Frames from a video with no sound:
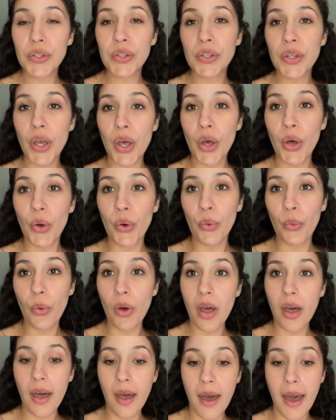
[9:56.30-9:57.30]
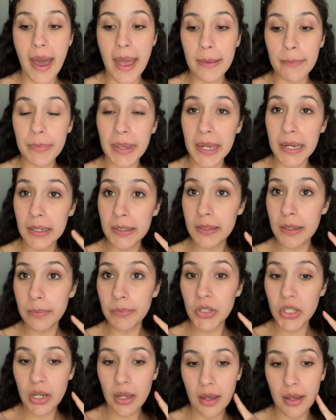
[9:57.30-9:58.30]
So I picked up
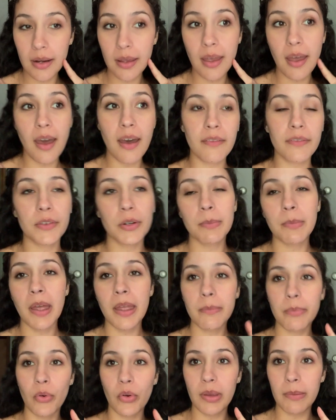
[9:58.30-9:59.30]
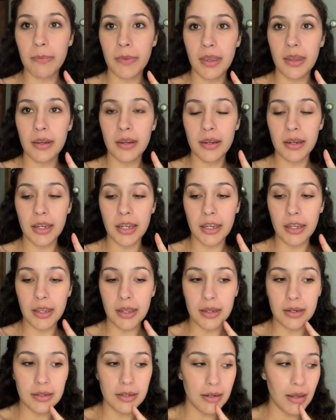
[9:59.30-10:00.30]
Gianna after my appointment
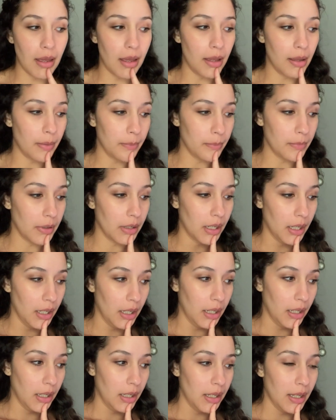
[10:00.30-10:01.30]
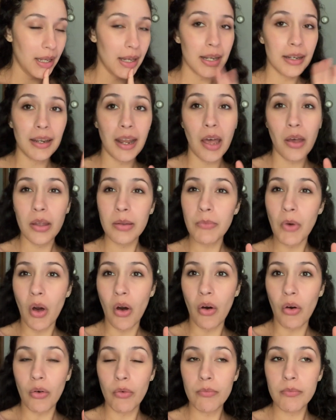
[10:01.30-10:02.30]
and um, now I'm
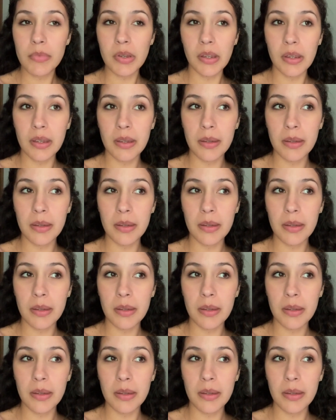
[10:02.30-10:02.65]
home.